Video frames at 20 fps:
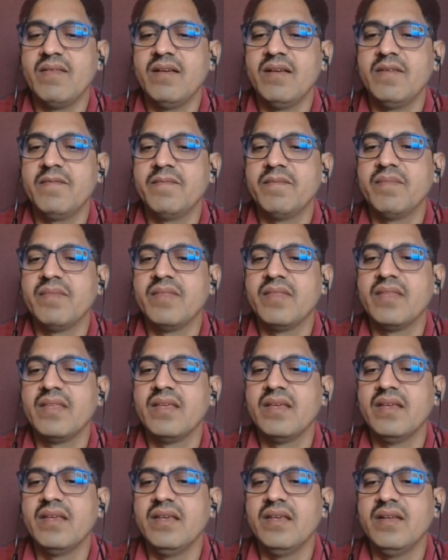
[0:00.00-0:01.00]
So
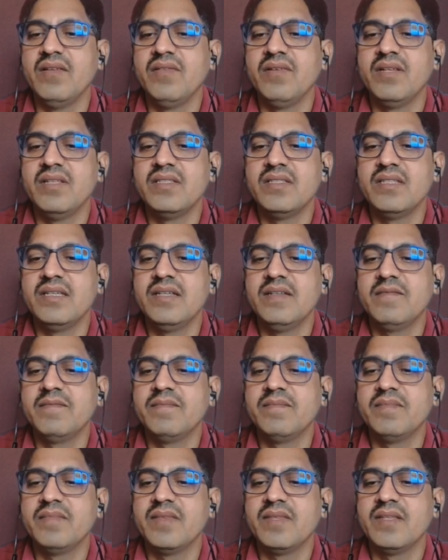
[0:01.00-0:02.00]
here you can see
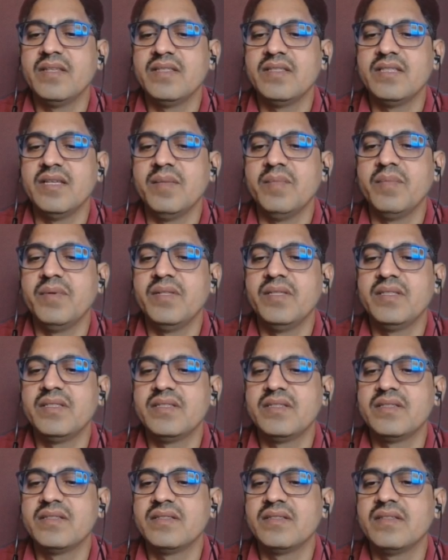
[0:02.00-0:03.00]
the
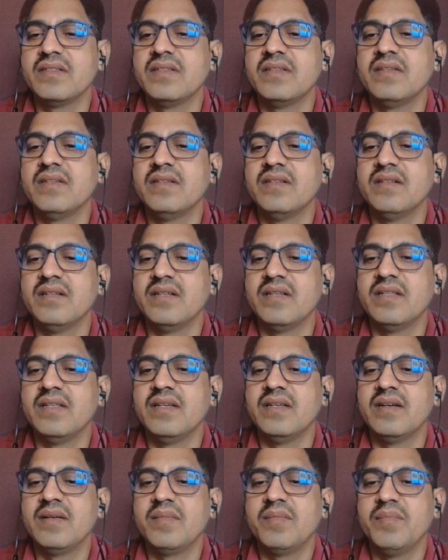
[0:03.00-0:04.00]
sepals are
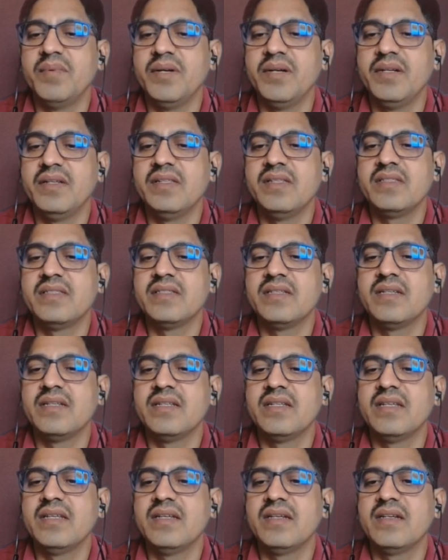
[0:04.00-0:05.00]
there, petals
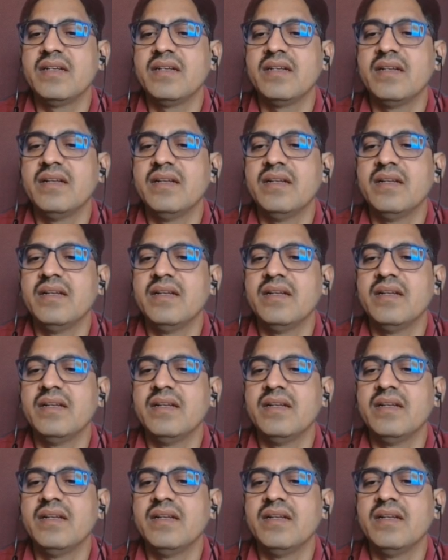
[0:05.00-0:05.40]
are there,